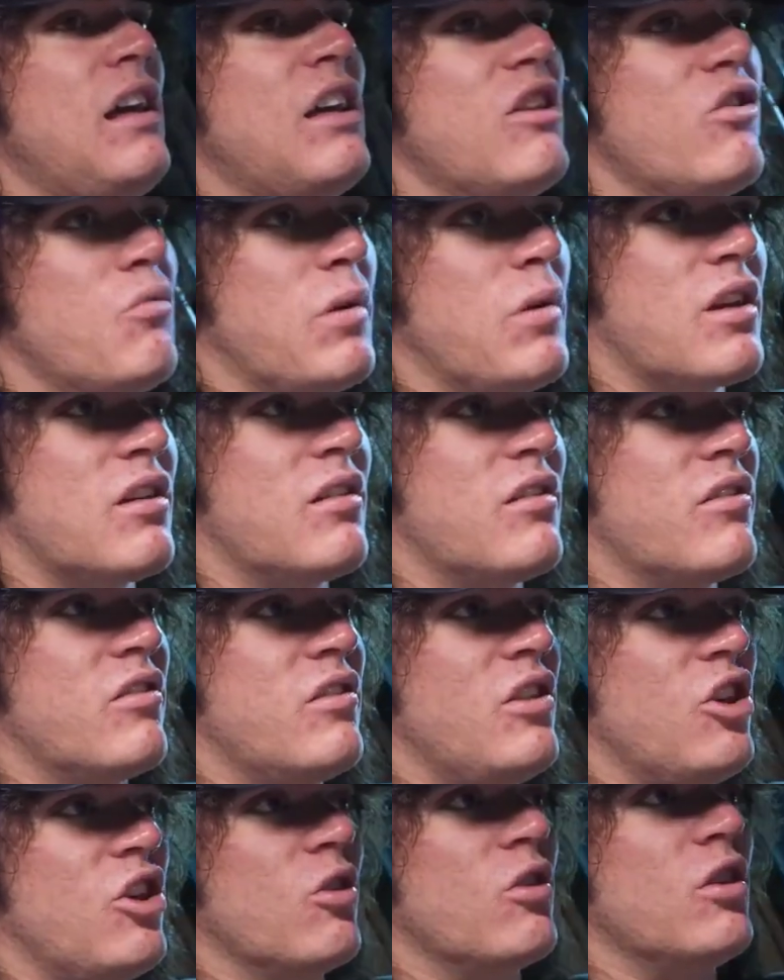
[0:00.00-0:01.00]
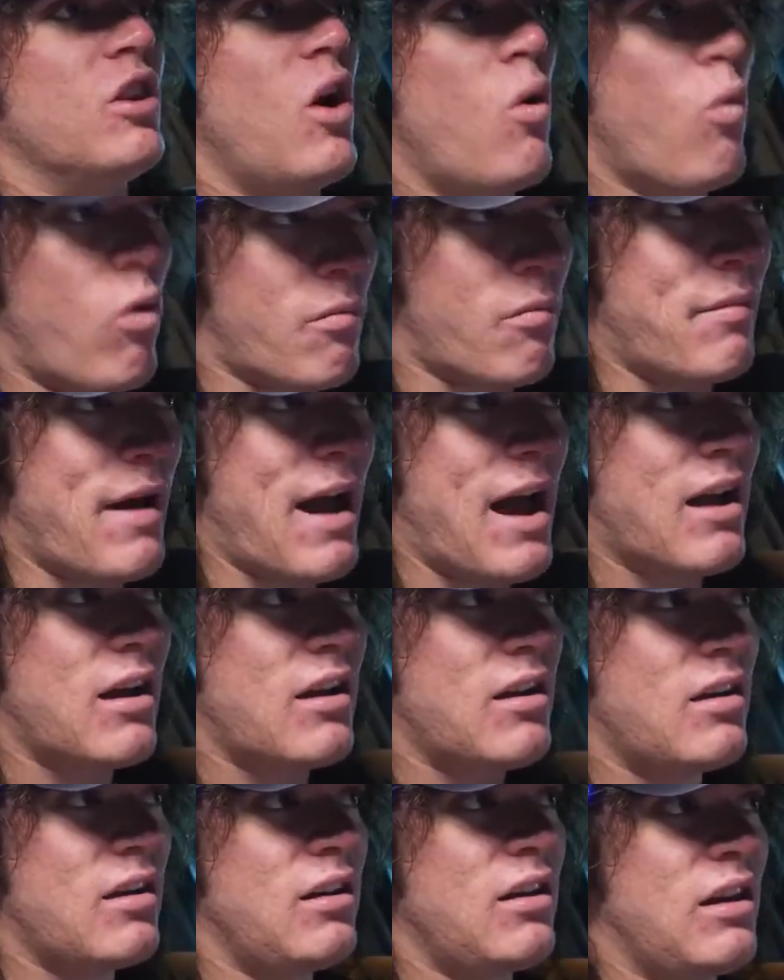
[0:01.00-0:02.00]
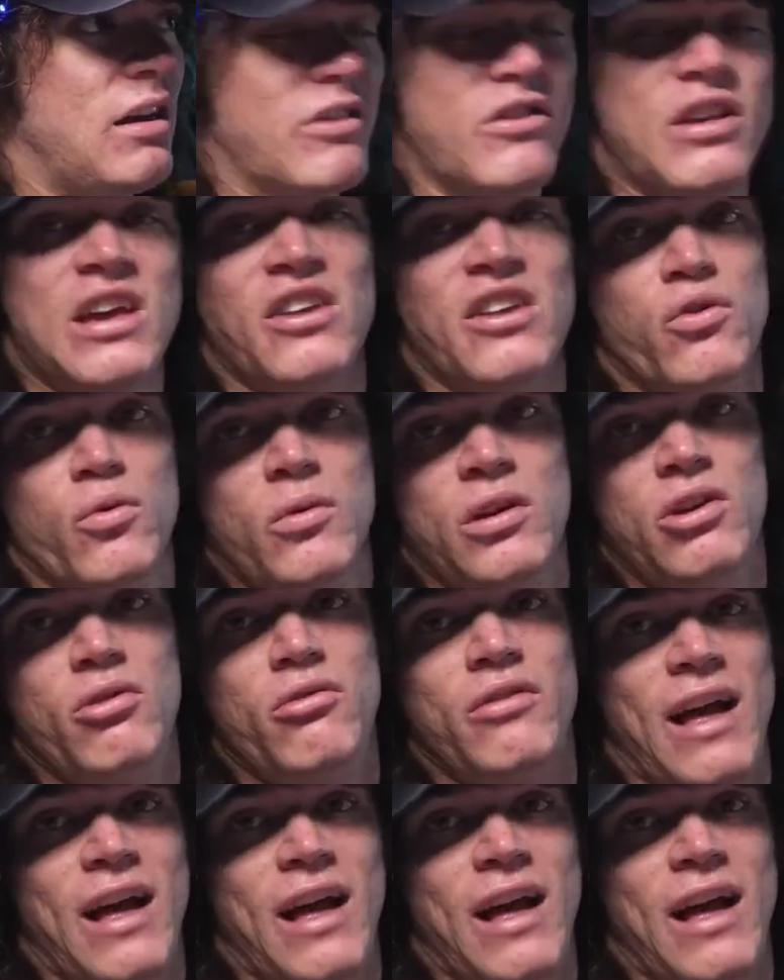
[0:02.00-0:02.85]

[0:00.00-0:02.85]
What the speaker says: is because your lower back is hindering you,